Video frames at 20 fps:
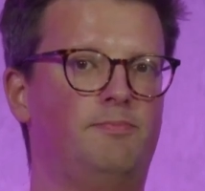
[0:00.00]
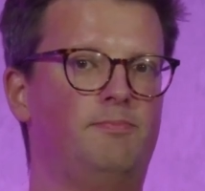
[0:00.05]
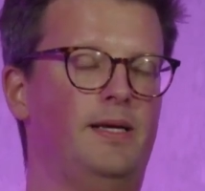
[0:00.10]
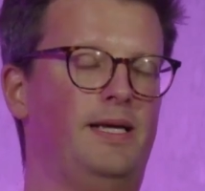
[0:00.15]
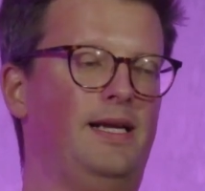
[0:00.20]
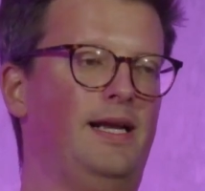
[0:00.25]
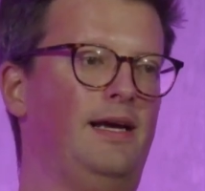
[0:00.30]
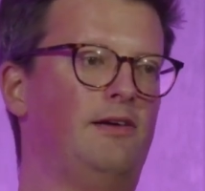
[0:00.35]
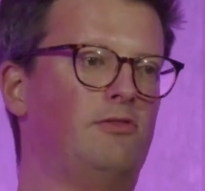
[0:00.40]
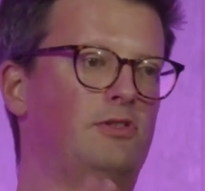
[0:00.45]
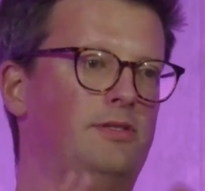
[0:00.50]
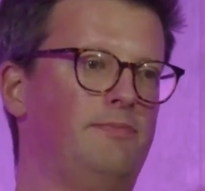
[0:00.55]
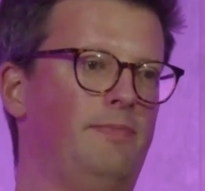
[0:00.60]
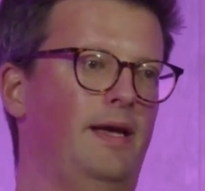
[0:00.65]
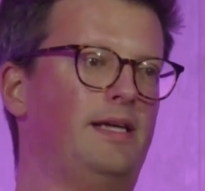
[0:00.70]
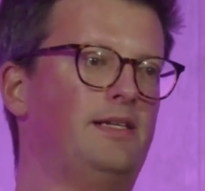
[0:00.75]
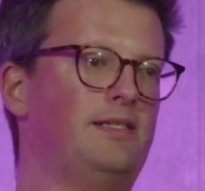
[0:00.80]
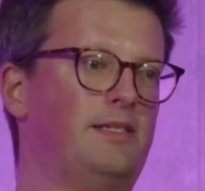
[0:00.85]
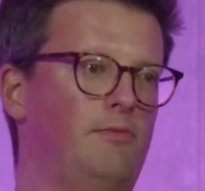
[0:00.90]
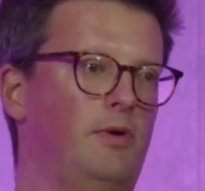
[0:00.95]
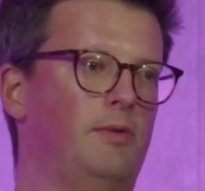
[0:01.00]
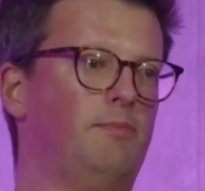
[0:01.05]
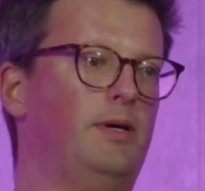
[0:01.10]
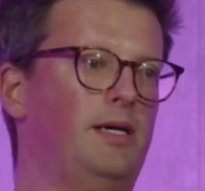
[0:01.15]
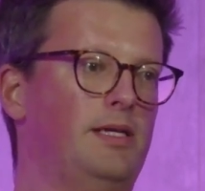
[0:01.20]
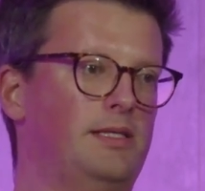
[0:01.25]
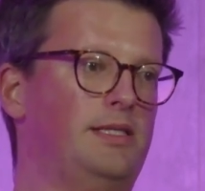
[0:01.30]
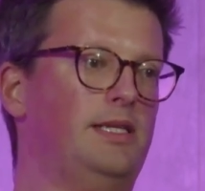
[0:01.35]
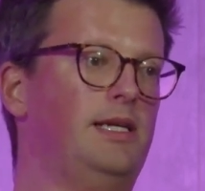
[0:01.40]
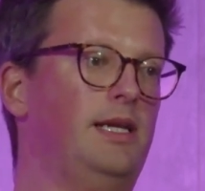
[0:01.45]
being able to make someone
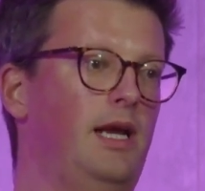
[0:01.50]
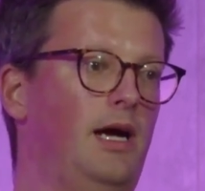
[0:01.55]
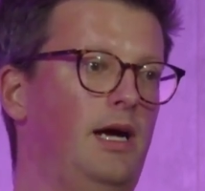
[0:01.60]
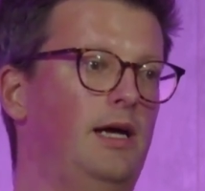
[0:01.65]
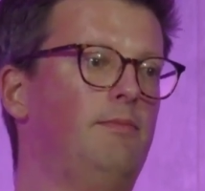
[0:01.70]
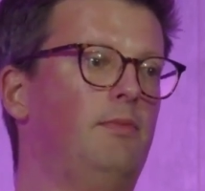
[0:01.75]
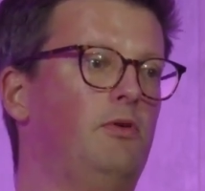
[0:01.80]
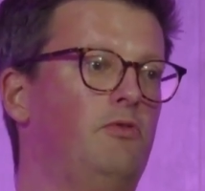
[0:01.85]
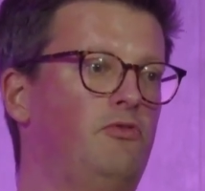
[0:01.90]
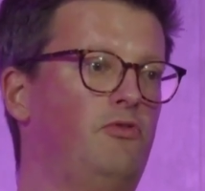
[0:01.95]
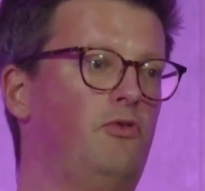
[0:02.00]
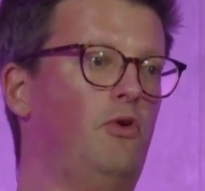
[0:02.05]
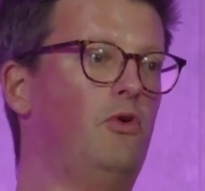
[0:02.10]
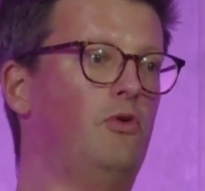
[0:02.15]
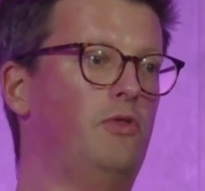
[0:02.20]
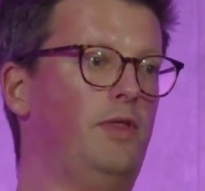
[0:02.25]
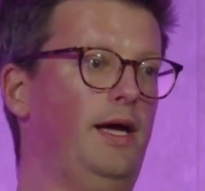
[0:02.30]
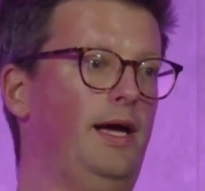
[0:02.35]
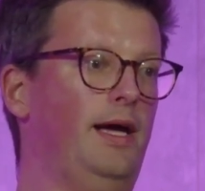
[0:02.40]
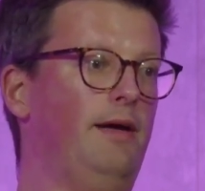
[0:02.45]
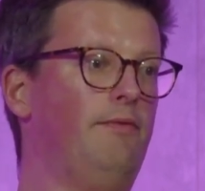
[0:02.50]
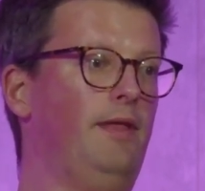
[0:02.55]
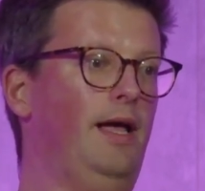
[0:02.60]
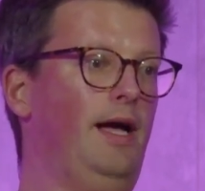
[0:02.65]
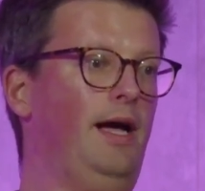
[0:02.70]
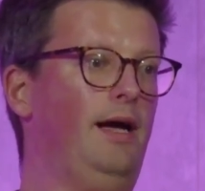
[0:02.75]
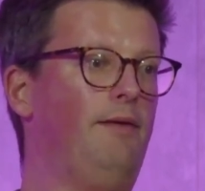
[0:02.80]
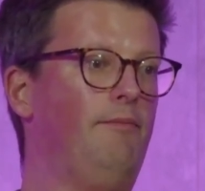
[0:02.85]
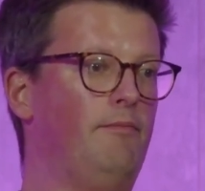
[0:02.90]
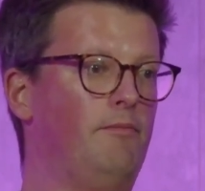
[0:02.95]
personally liable for
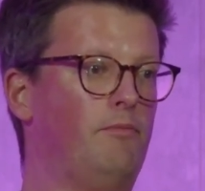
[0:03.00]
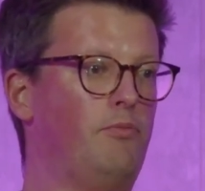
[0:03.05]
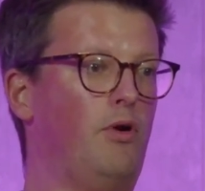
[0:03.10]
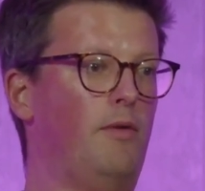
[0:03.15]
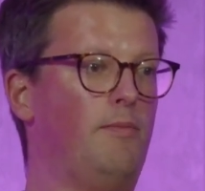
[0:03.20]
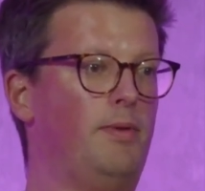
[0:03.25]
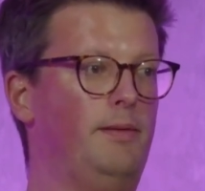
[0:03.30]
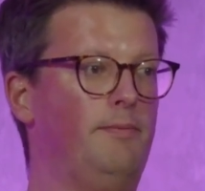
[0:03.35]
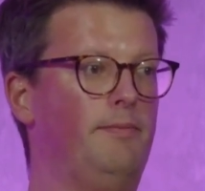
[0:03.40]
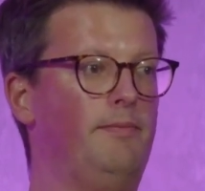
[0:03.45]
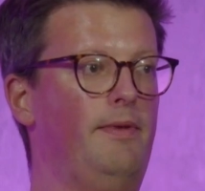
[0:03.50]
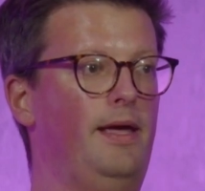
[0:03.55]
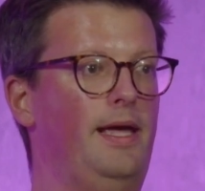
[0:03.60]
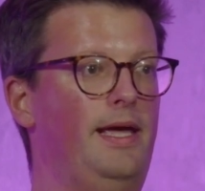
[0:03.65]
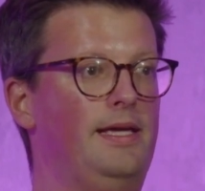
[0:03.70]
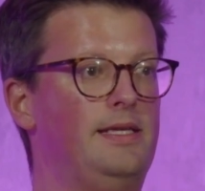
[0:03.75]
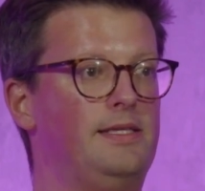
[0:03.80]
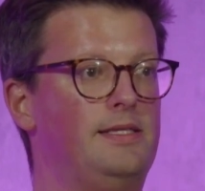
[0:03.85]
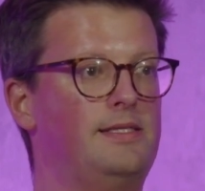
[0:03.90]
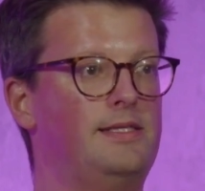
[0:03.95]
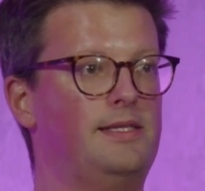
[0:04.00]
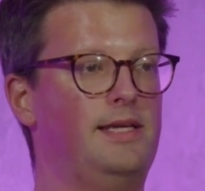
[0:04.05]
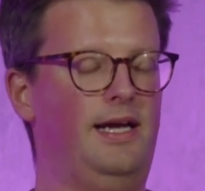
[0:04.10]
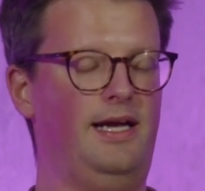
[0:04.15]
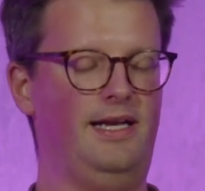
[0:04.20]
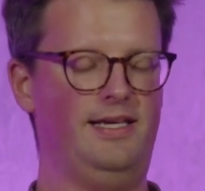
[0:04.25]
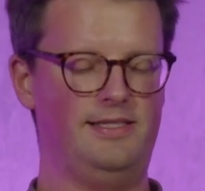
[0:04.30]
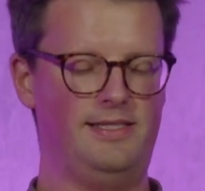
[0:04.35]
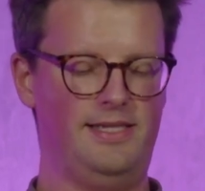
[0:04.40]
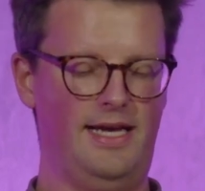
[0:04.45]
that problem is
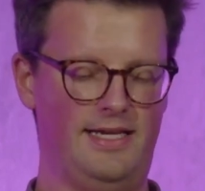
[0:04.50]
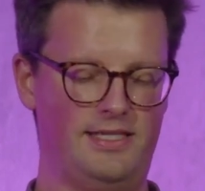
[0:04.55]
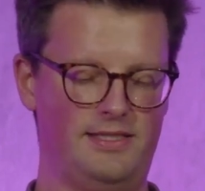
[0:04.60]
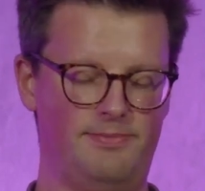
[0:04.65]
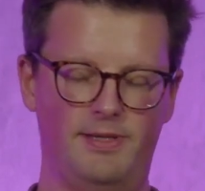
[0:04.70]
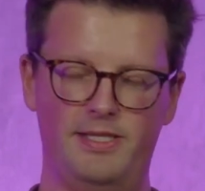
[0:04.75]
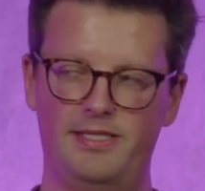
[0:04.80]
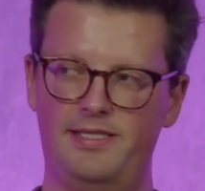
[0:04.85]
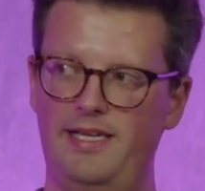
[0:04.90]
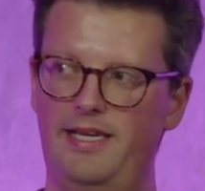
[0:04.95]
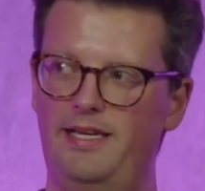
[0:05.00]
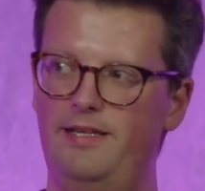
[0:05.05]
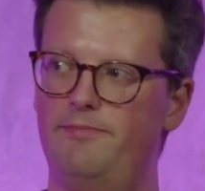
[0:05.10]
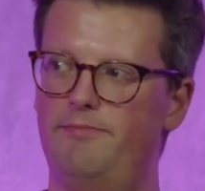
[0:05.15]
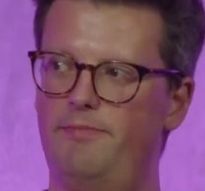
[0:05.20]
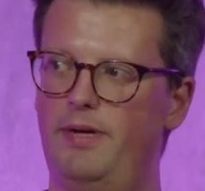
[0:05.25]
yet to be seen,